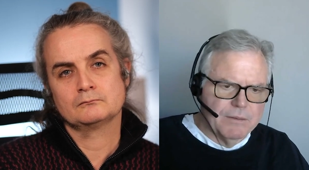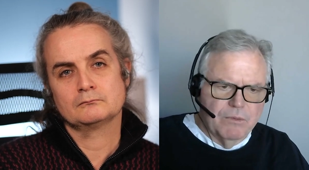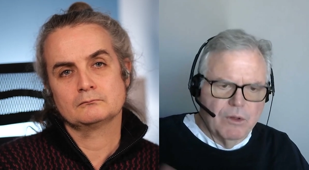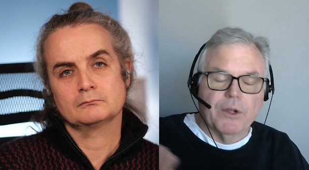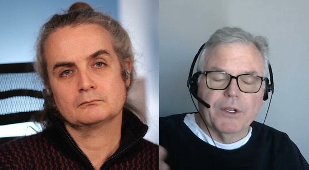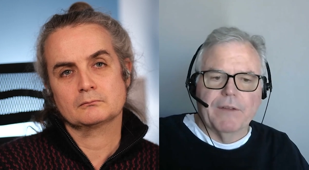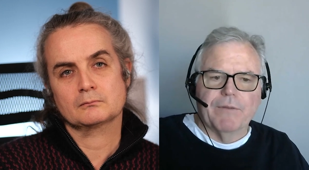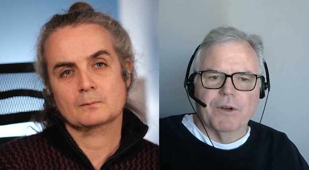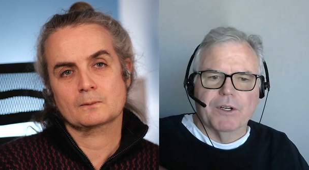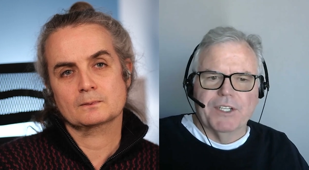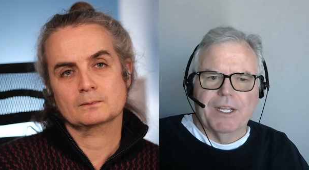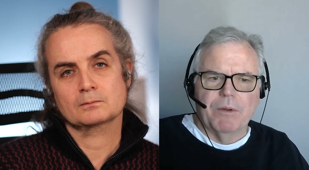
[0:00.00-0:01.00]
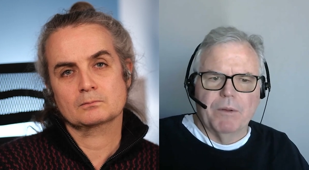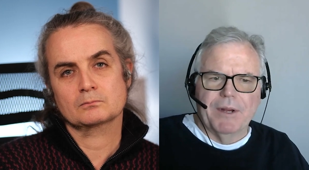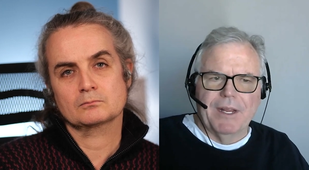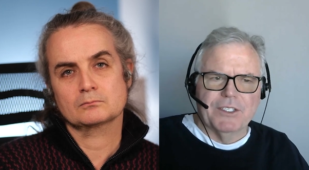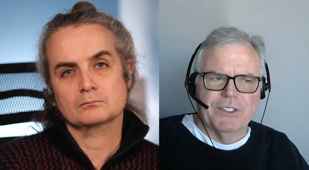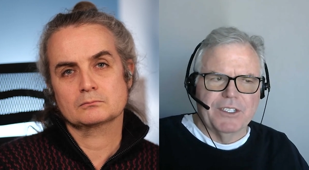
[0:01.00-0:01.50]
Speaker 1: logging, for example, but
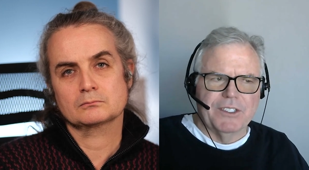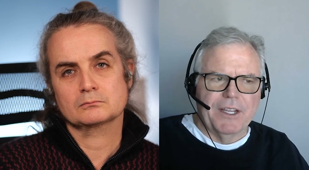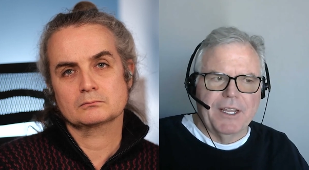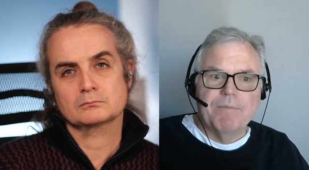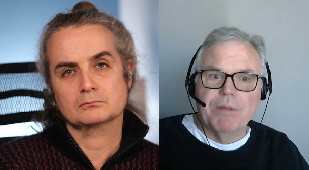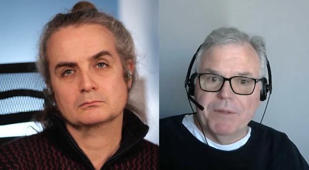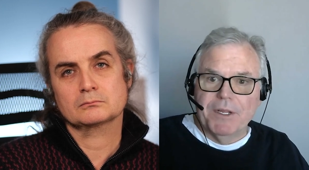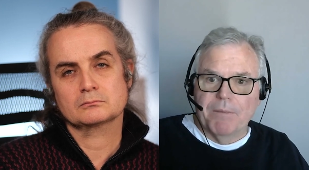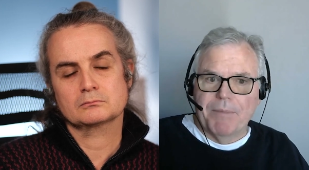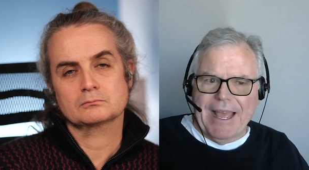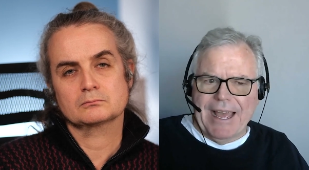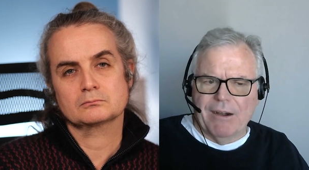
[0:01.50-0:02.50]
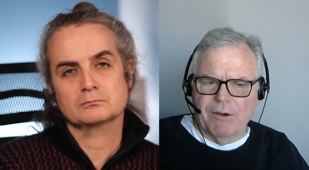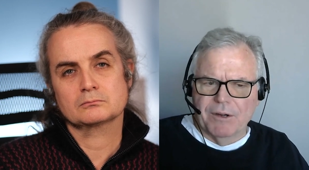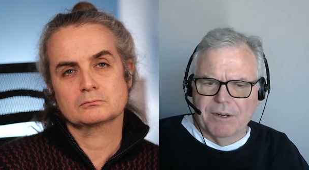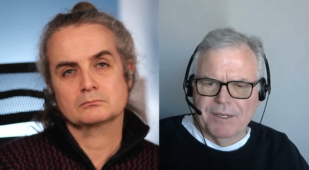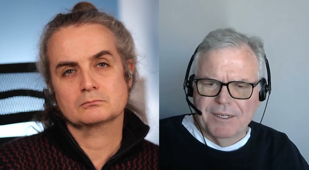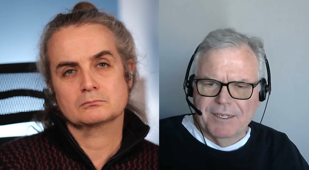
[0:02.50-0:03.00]
actually to implement a pattern.
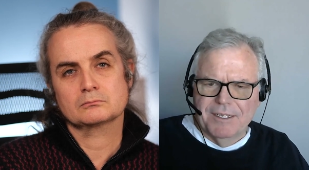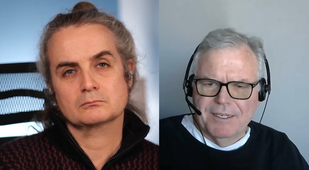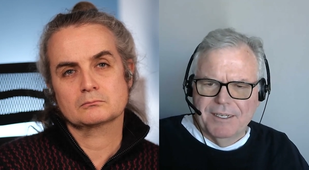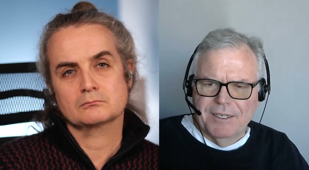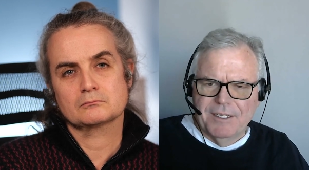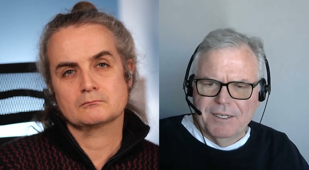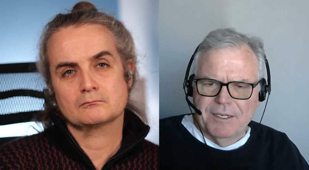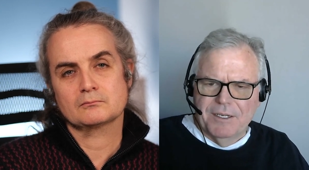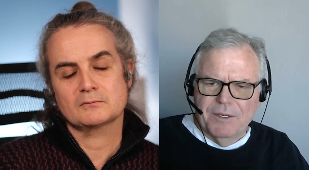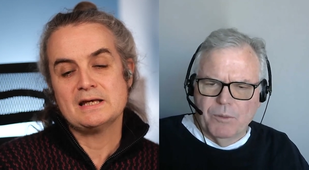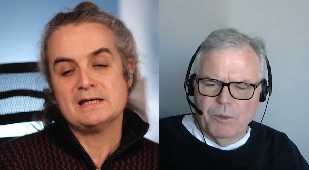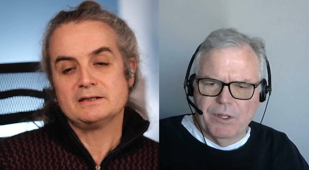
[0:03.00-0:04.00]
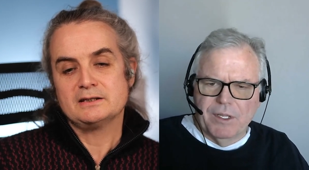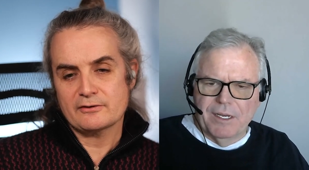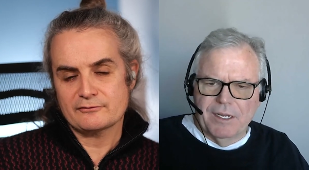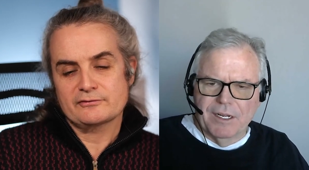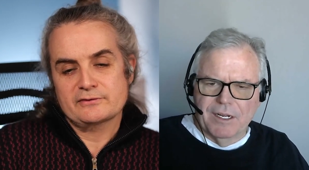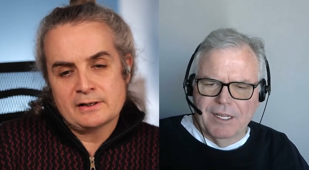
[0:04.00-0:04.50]
Yes,
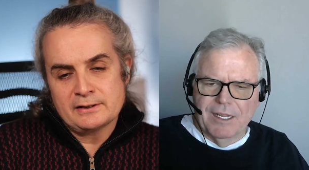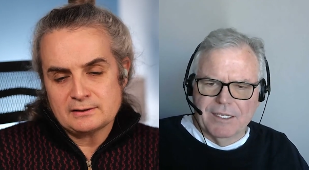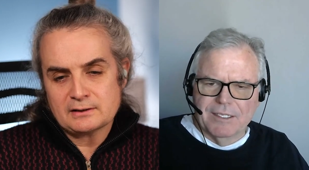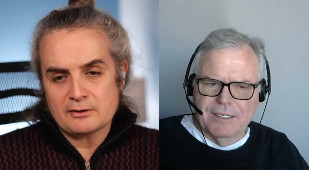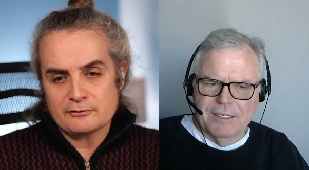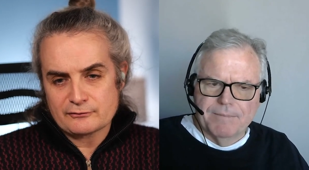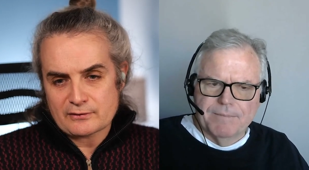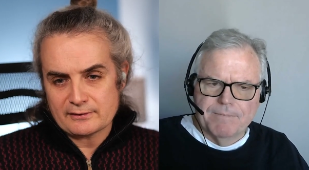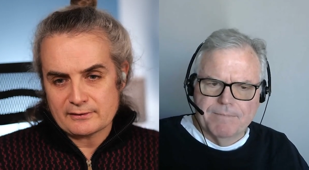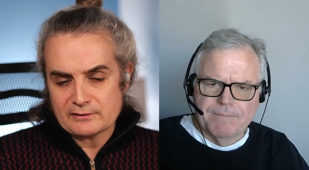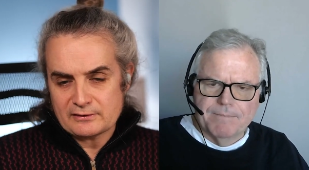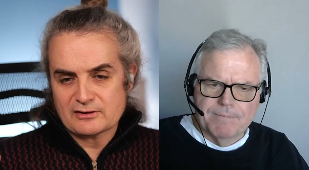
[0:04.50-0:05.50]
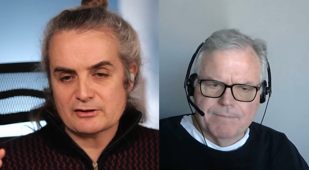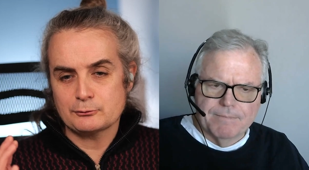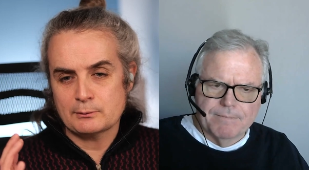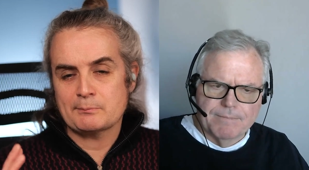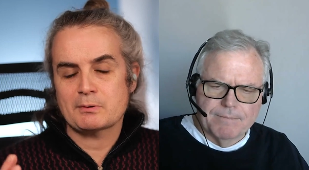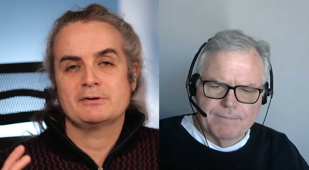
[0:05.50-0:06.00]
the idea
Speaker 2: is that is that you
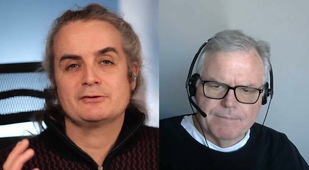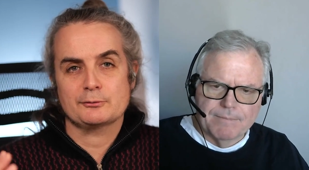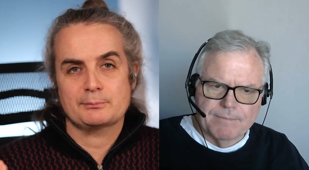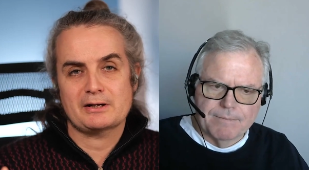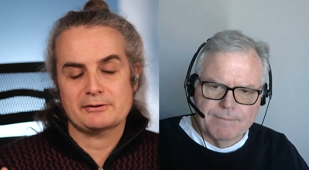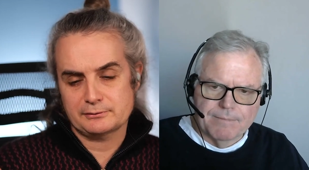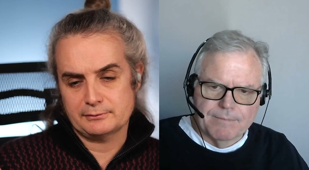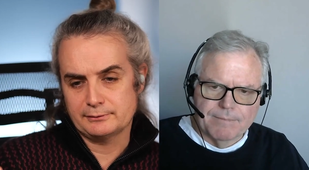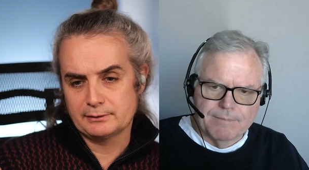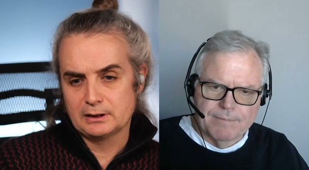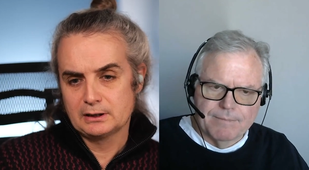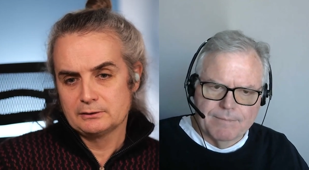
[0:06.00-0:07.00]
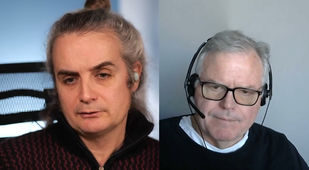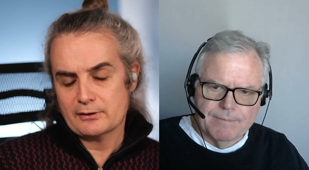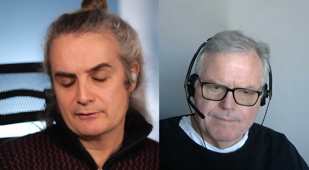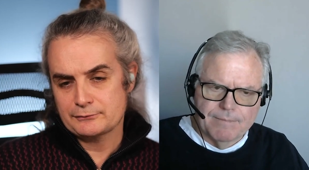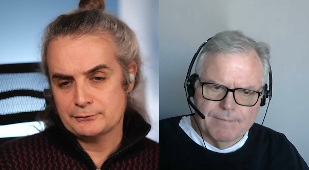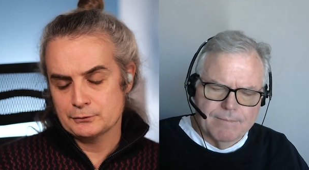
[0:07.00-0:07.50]
implement a pattern
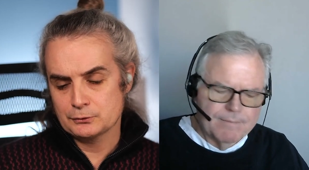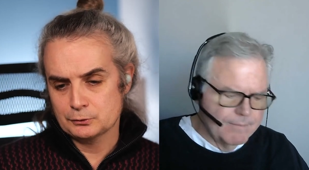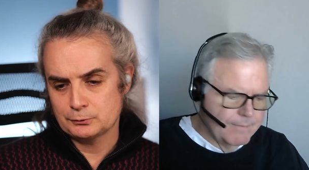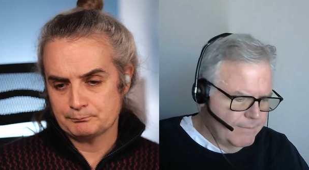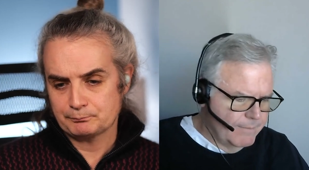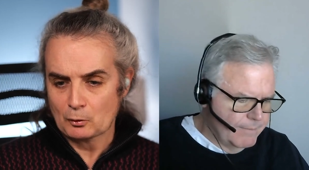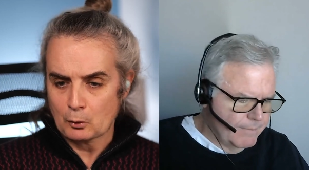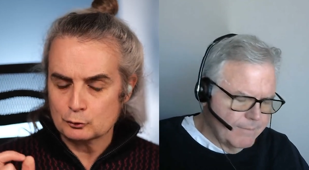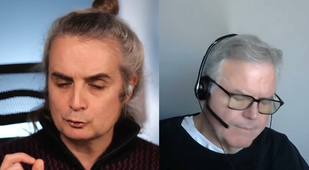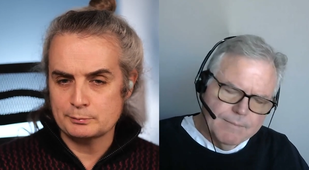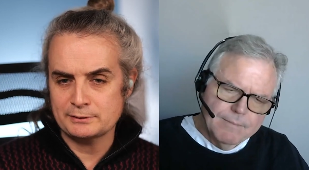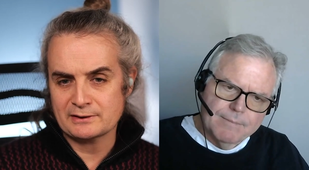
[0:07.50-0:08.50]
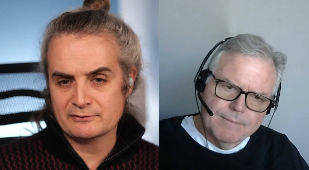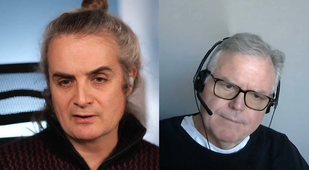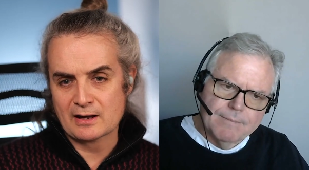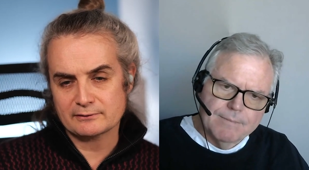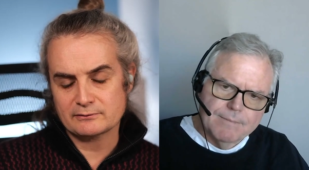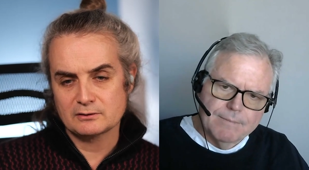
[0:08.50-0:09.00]
that you, or to be
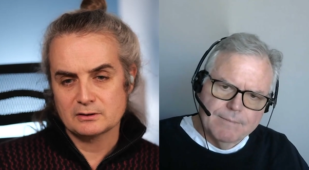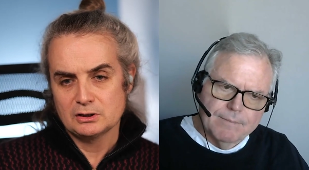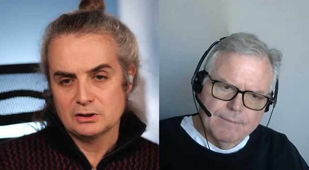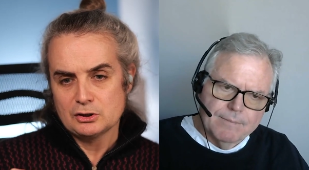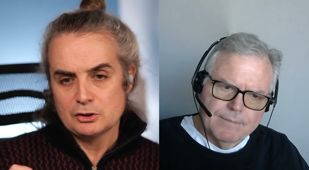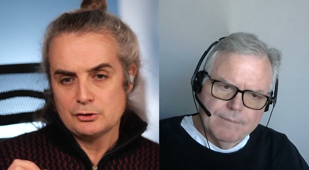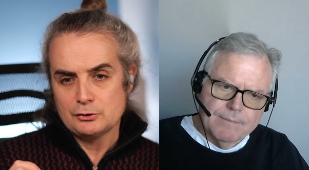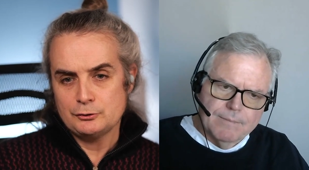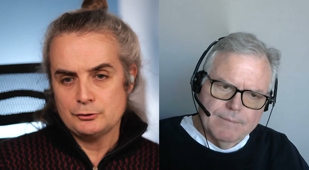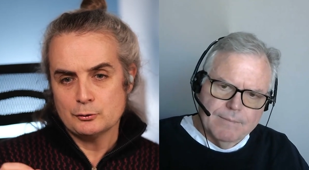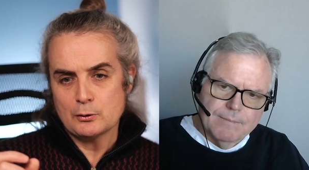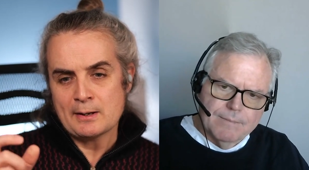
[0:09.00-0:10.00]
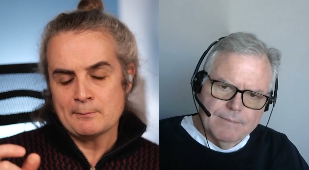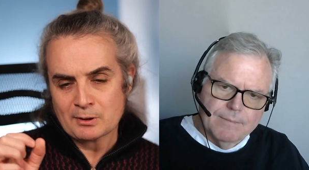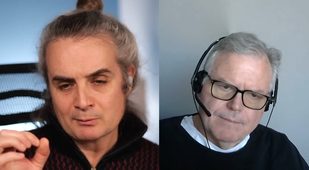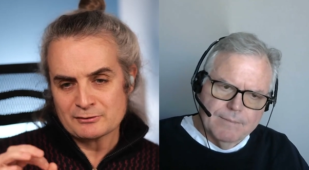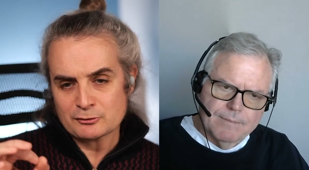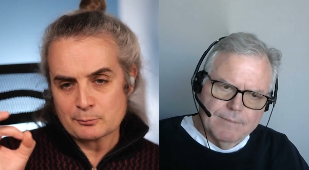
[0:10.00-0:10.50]
exact, you implement a